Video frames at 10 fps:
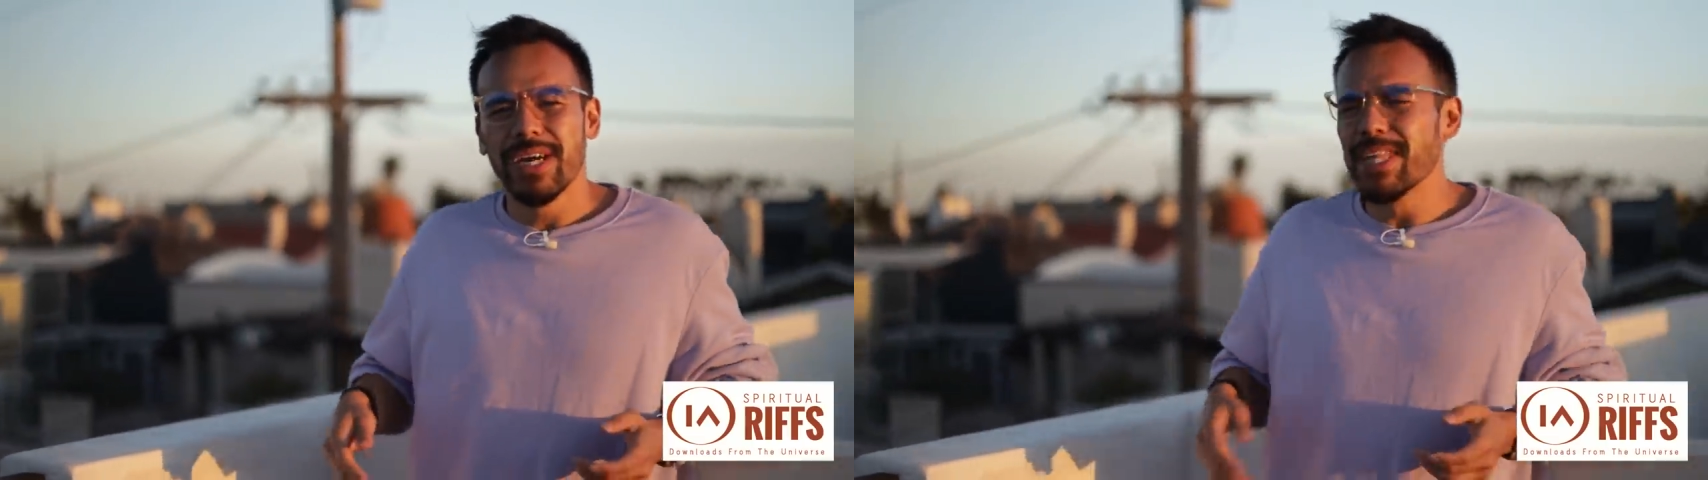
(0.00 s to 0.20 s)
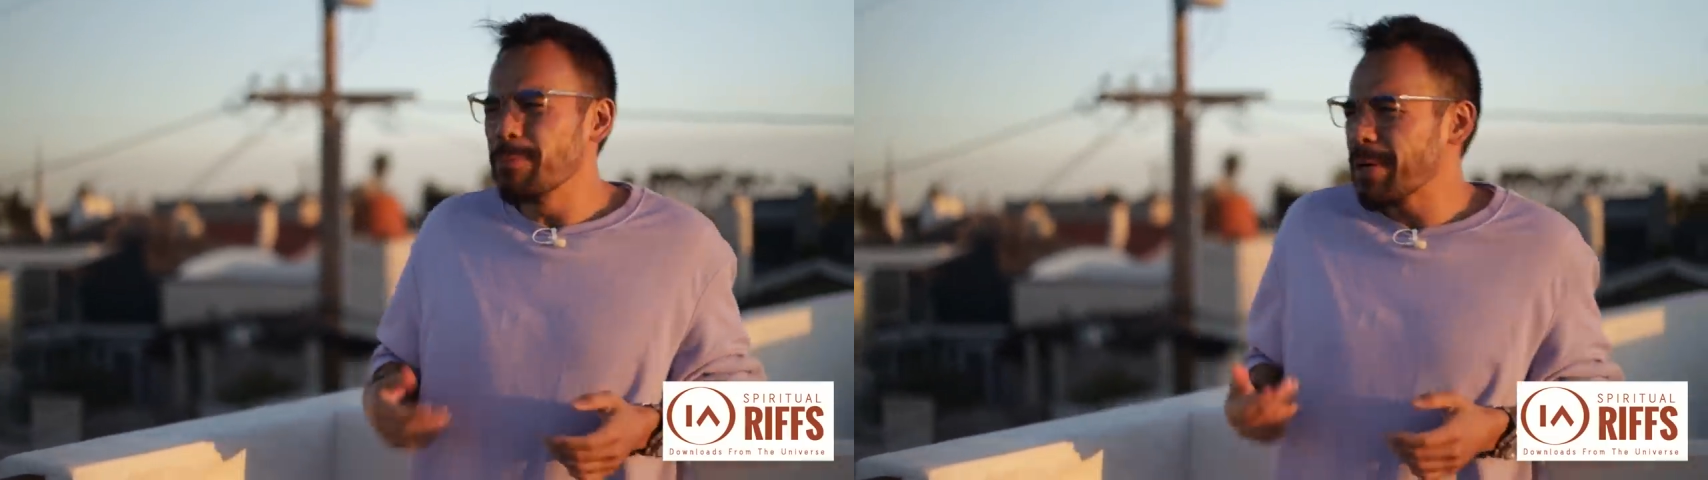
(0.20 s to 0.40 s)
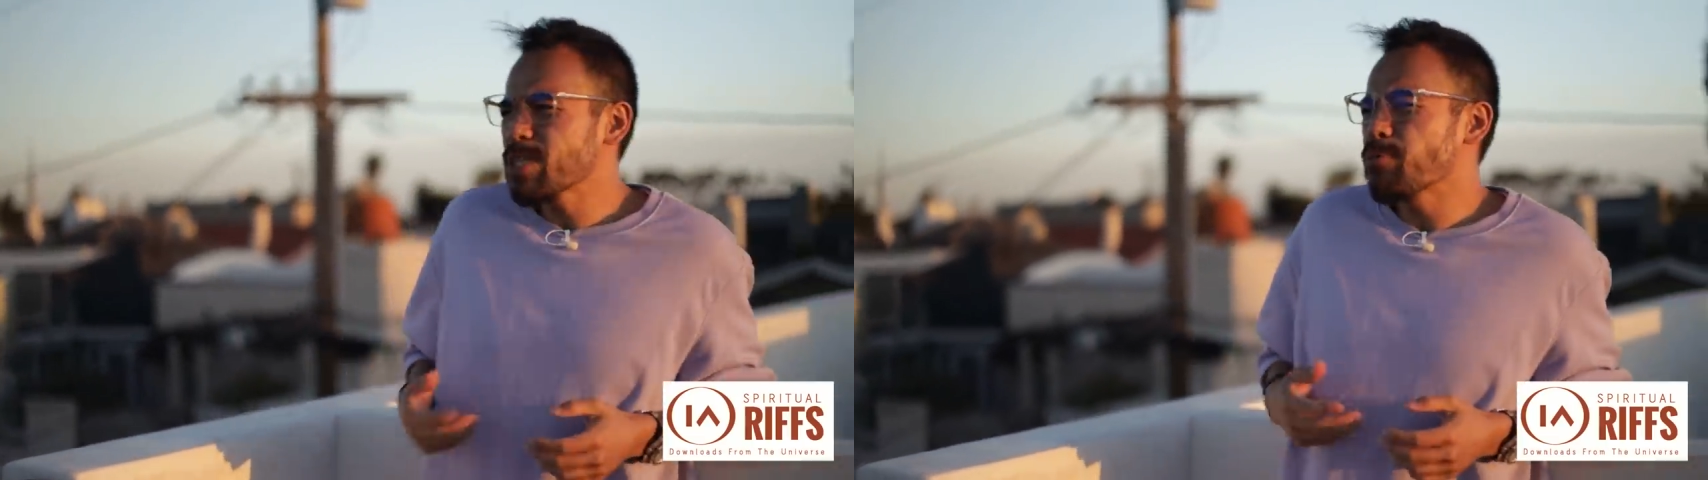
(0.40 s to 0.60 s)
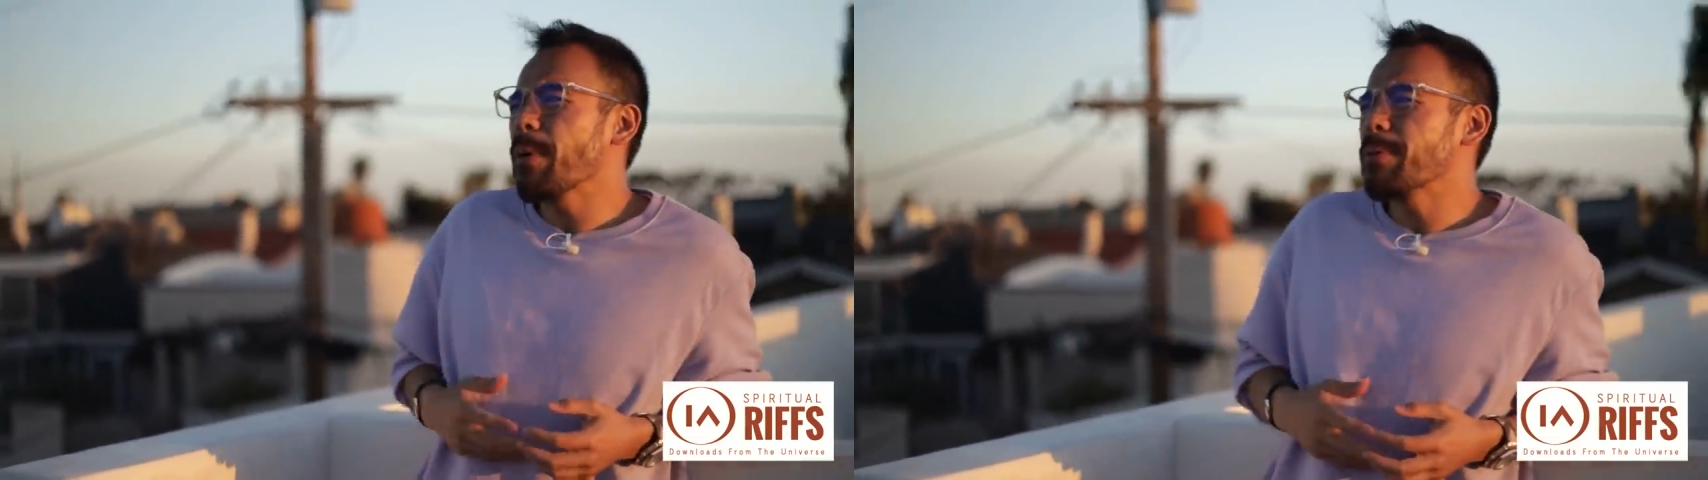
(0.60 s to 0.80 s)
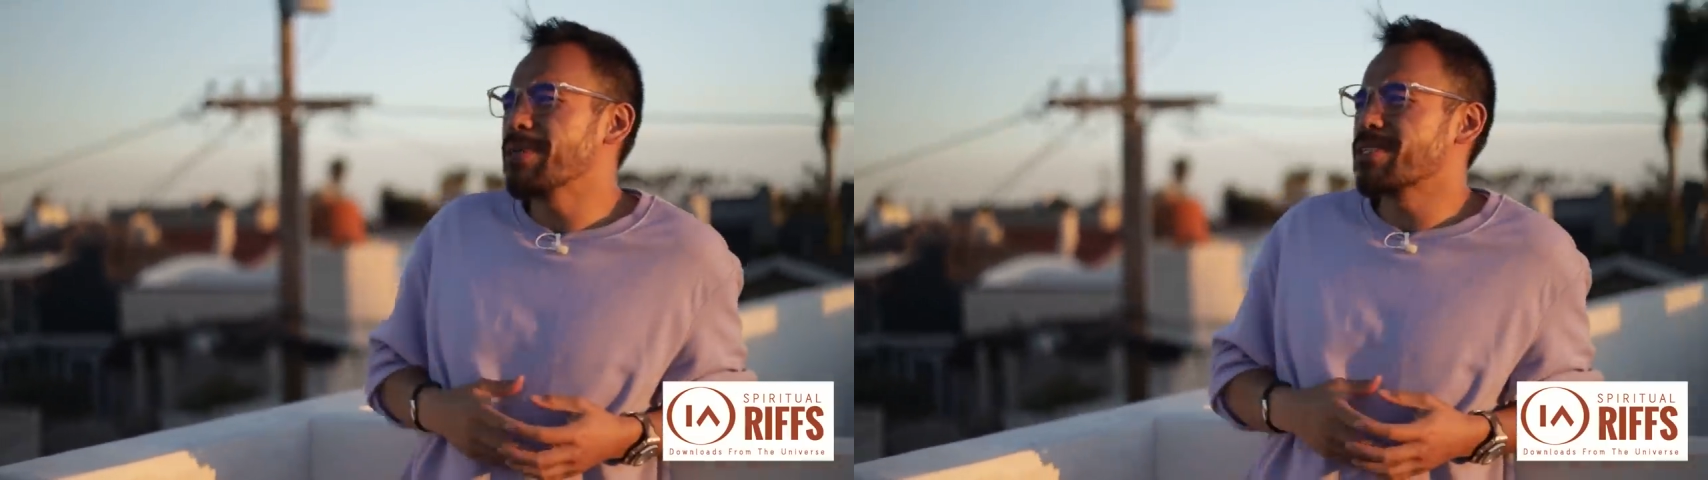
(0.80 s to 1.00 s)
And the biggest
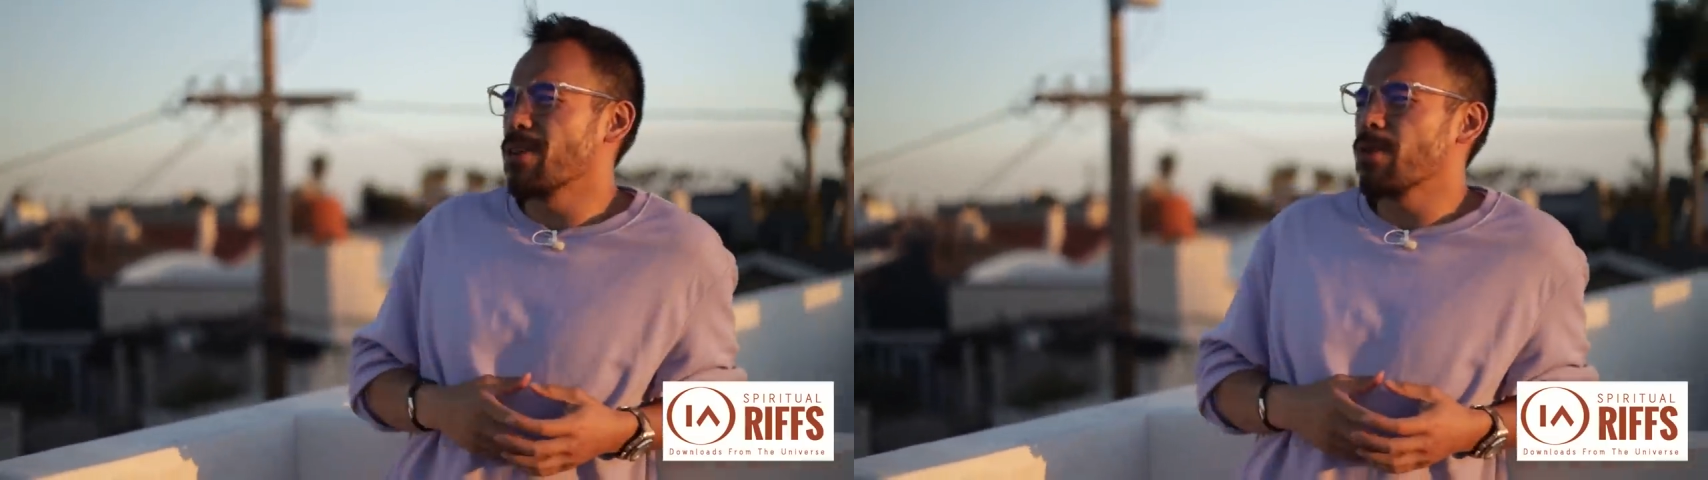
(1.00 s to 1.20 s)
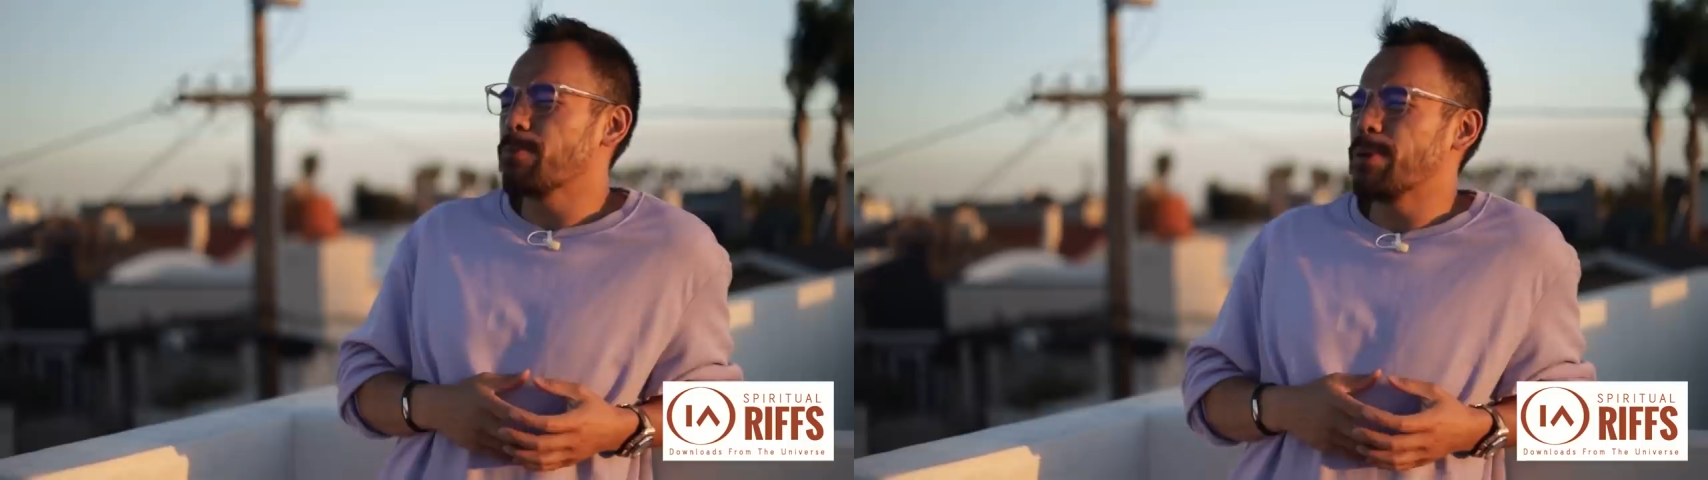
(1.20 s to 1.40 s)
problem is a lot of